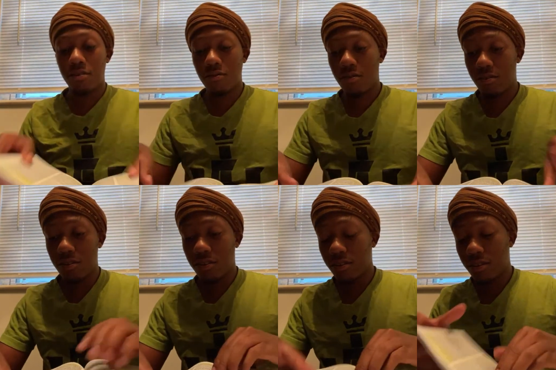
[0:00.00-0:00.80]
real quick,
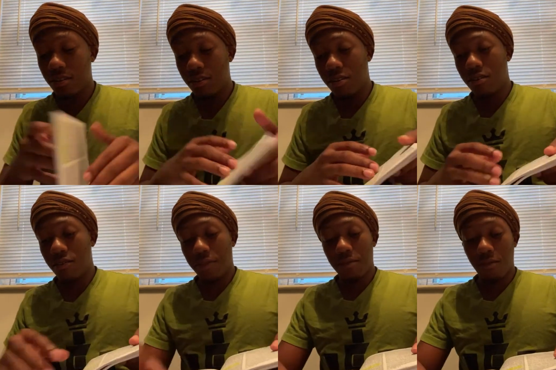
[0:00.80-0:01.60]

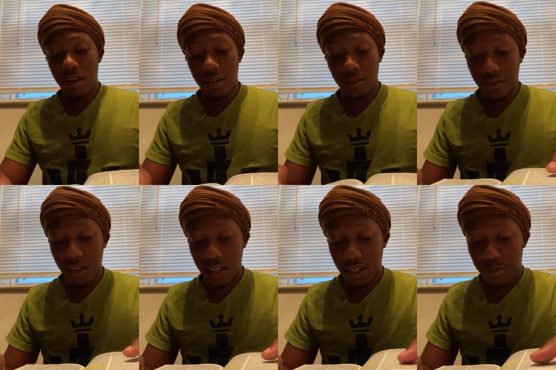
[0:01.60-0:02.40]
right?
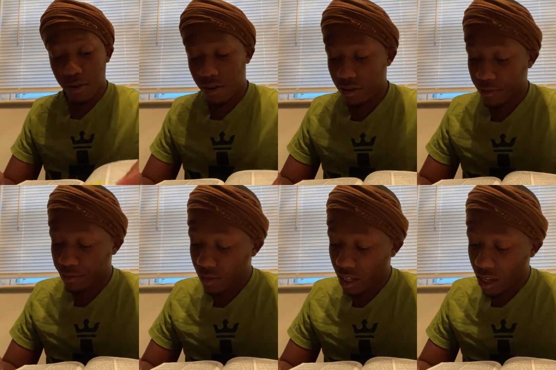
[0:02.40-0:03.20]
That's the spirit.
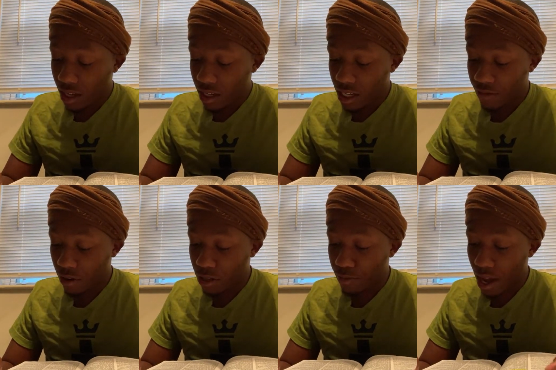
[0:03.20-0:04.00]
This
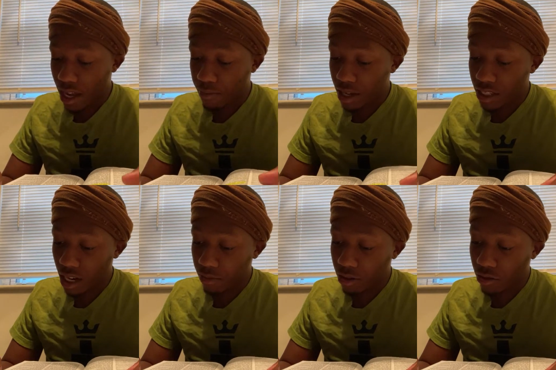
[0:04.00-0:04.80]
First Maccabees
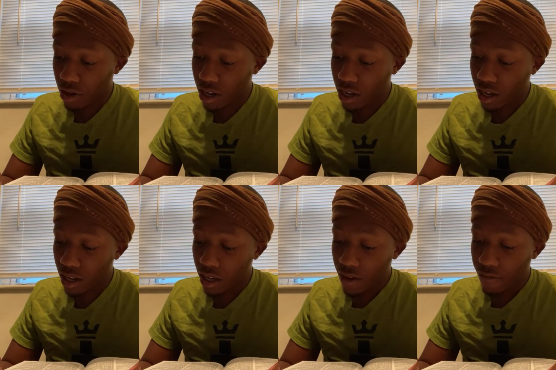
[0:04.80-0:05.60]
chapter 3,
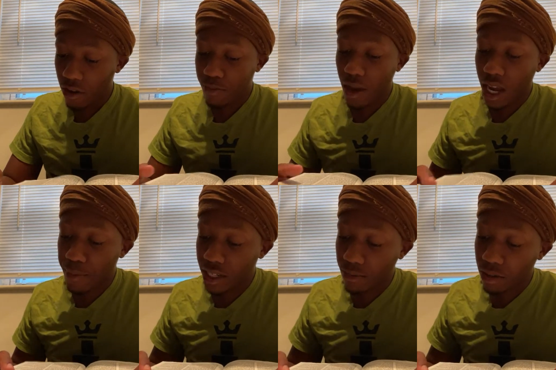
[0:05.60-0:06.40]

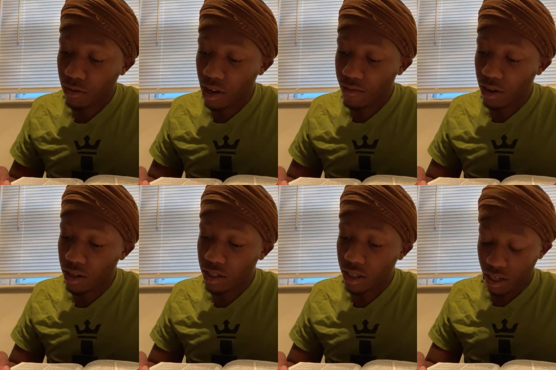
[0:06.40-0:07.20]
and
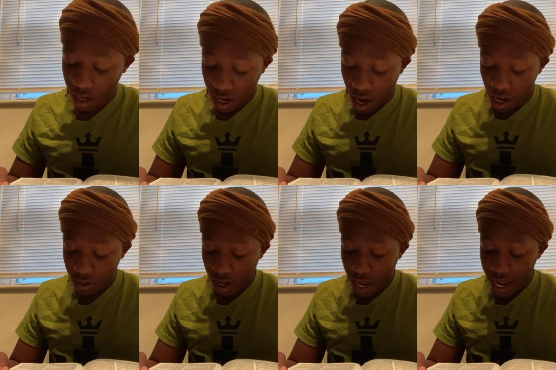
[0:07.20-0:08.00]
verse, I
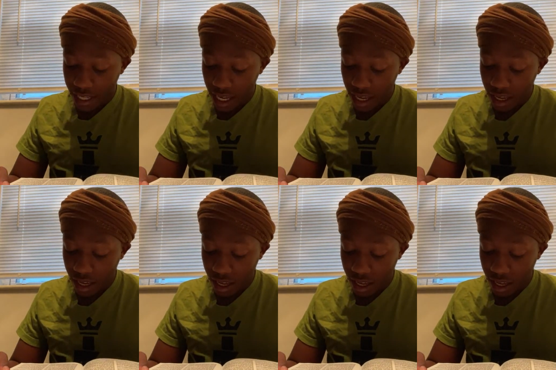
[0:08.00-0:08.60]
start at 18.